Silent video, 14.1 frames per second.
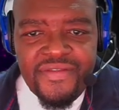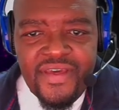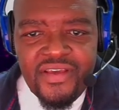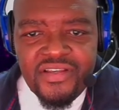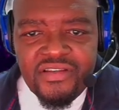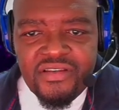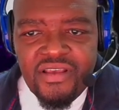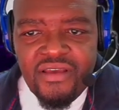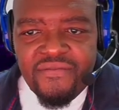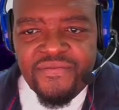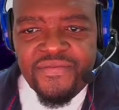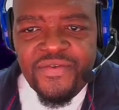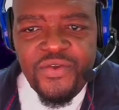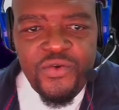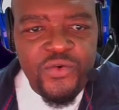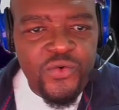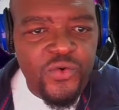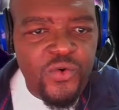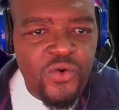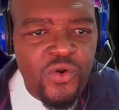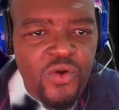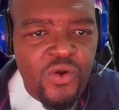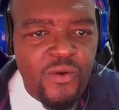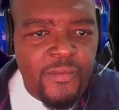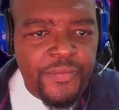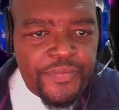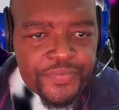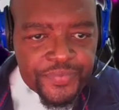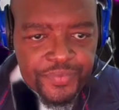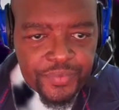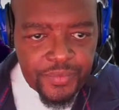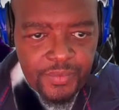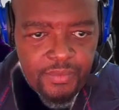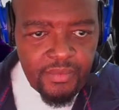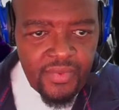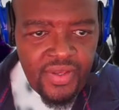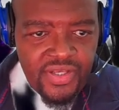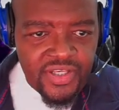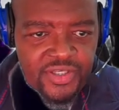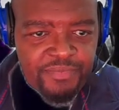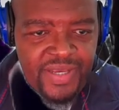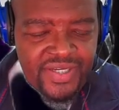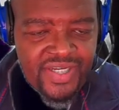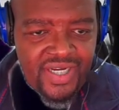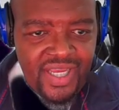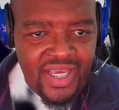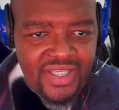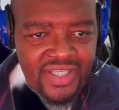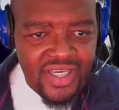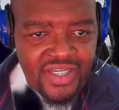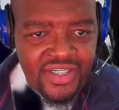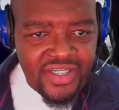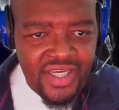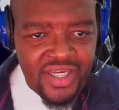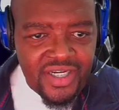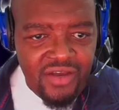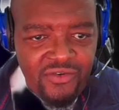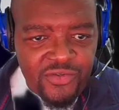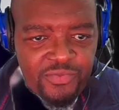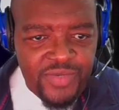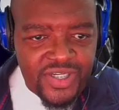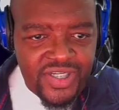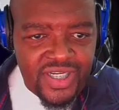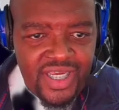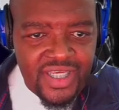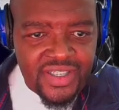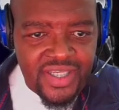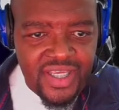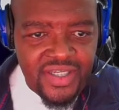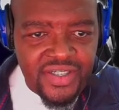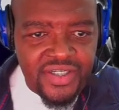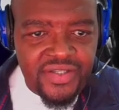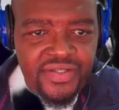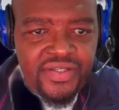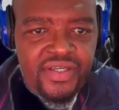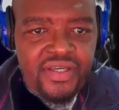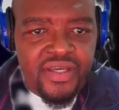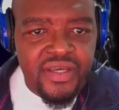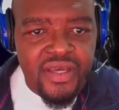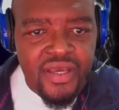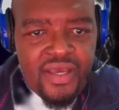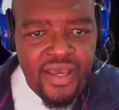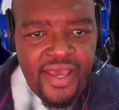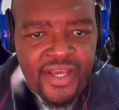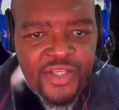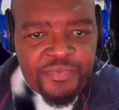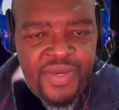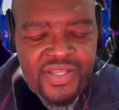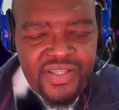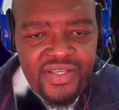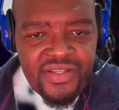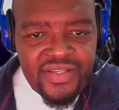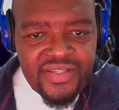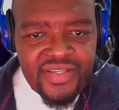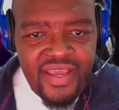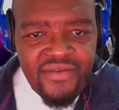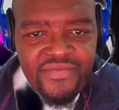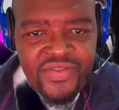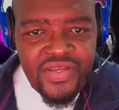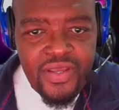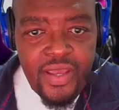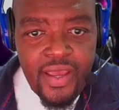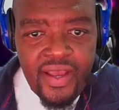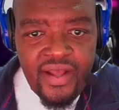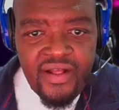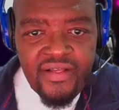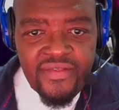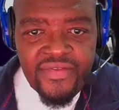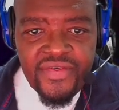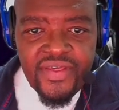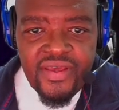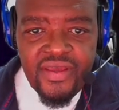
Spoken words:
these few specialization area of specializations. Expert in safety, health,